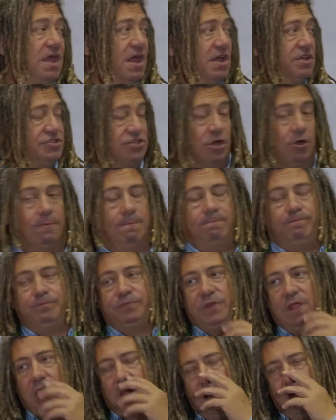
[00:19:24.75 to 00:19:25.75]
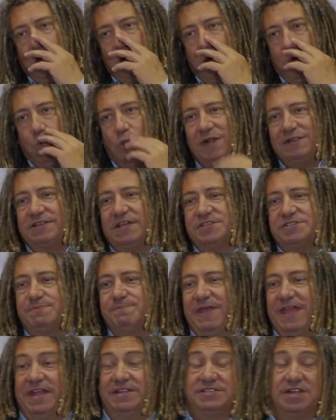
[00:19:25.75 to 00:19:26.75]
So what this
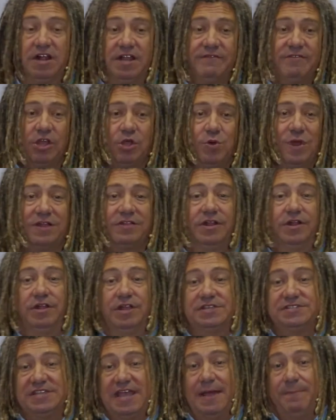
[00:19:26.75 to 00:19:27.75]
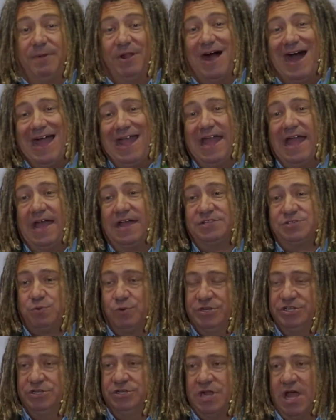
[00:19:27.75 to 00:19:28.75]
means, I'll give you a quick little example. I asked,
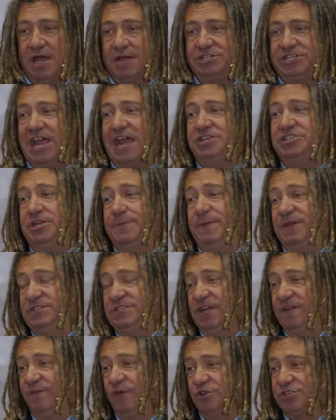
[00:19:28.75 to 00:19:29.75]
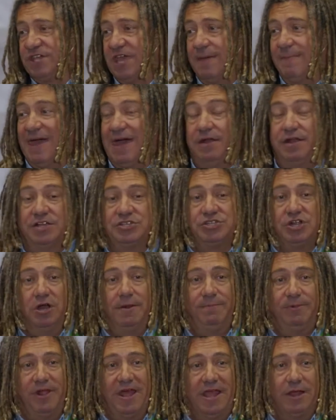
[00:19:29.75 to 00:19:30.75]
when ChatGPT first came out and I started
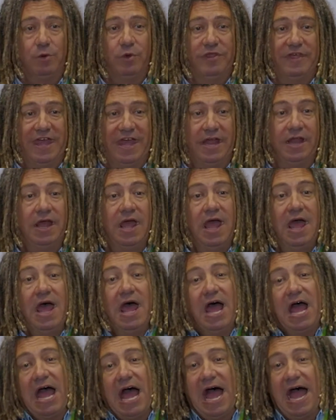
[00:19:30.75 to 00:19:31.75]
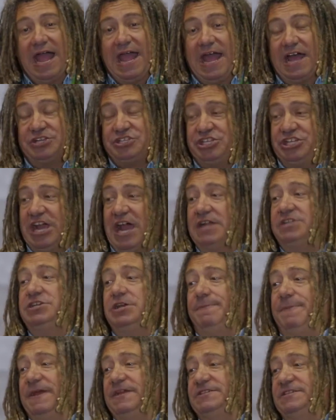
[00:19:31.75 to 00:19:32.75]
playing with it, I asked
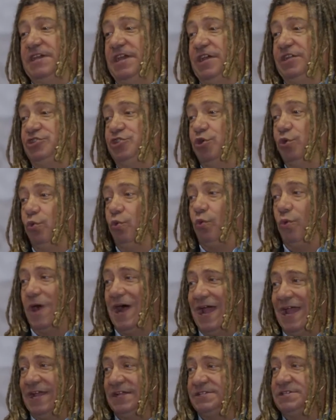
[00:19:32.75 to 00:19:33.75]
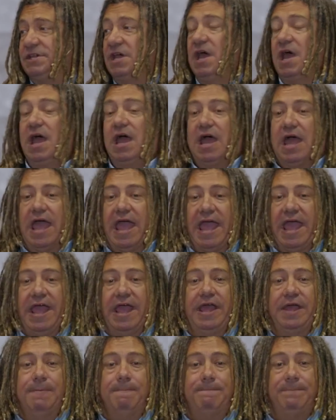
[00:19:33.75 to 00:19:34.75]
ChatGPT to write
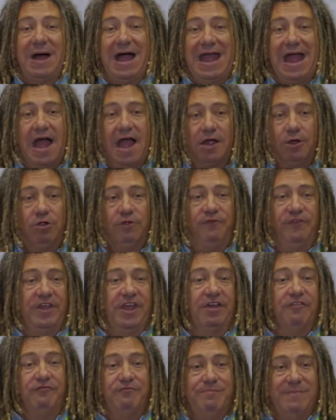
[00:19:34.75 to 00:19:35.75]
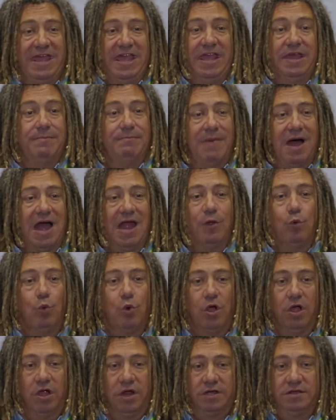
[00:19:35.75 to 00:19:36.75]
a biography of me and my
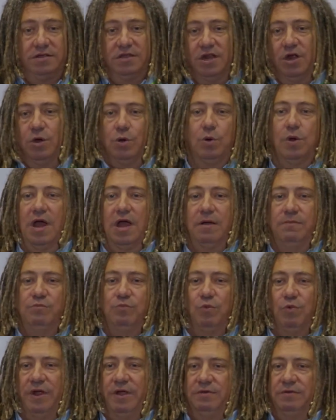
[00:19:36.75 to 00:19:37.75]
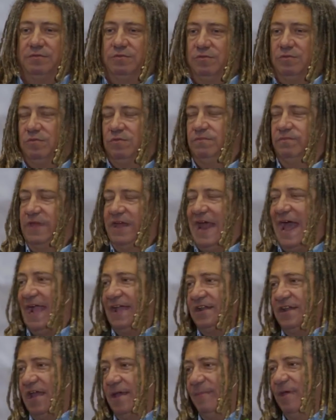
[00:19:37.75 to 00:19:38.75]
work. You know, when in
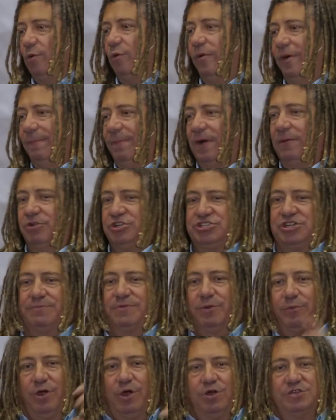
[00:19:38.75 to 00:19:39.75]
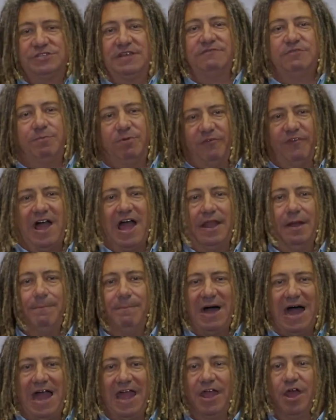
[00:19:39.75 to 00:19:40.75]
academia, when we publish something, we always have to provide a
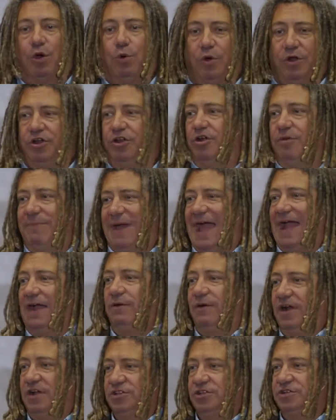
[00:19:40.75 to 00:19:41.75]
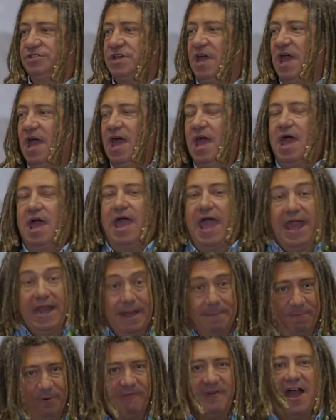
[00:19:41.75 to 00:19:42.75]
bio. What are your background? You know, and
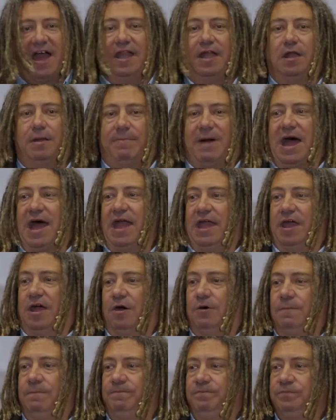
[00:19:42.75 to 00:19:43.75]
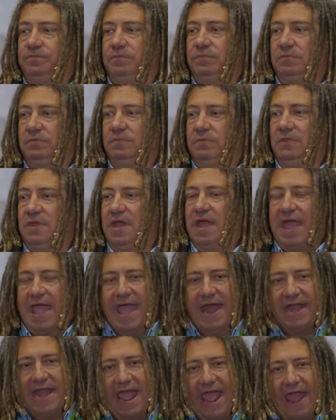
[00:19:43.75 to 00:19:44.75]
it provided a bio.
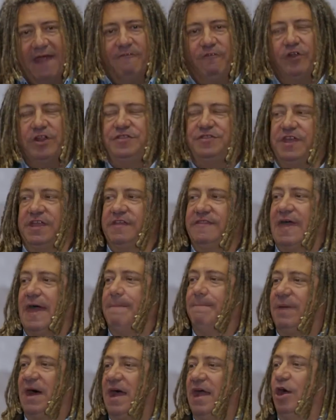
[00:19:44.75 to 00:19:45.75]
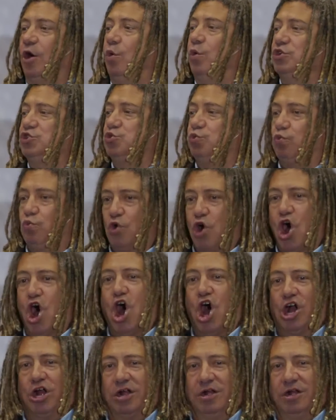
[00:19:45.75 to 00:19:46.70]
And everything in that bio was wrong.